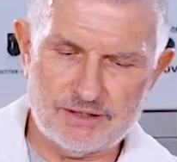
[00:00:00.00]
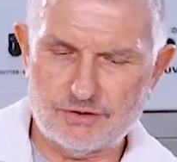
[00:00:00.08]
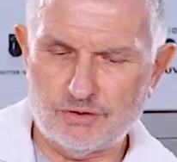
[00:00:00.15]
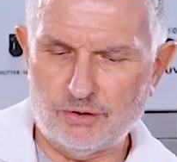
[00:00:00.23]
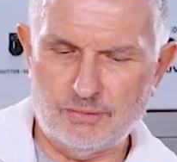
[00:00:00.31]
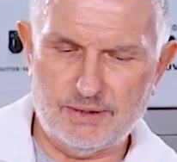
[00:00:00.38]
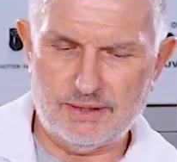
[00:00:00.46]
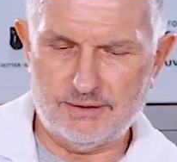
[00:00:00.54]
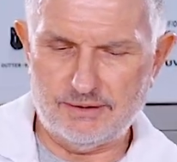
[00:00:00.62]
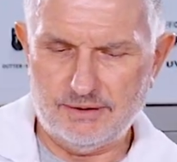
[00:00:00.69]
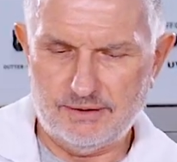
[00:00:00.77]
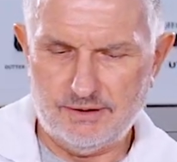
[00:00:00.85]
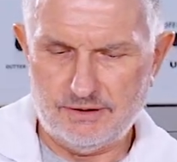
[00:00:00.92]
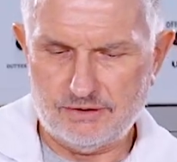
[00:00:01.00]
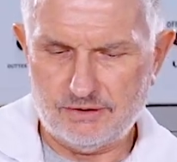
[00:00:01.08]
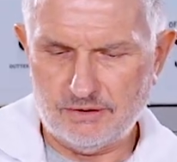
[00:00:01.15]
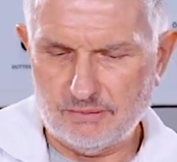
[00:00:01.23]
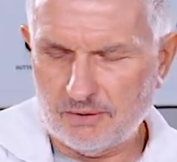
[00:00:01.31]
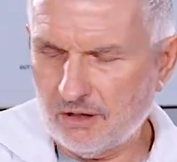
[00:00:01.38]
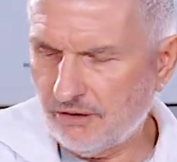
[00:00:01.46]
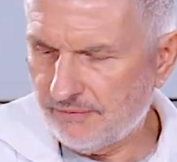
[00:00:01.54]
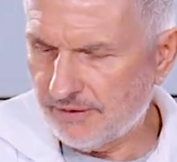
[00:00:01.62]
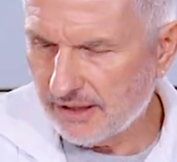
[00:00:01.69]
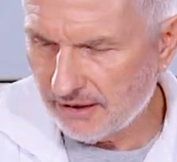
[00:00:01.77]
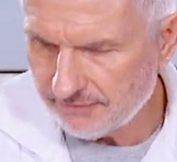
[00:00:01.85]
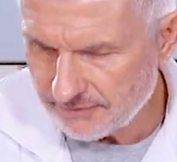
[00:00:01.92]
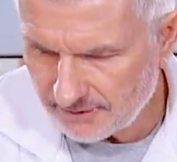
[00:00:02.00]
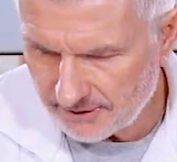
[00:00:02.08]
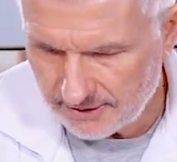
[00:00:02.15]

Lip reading: tubing to the ball valve.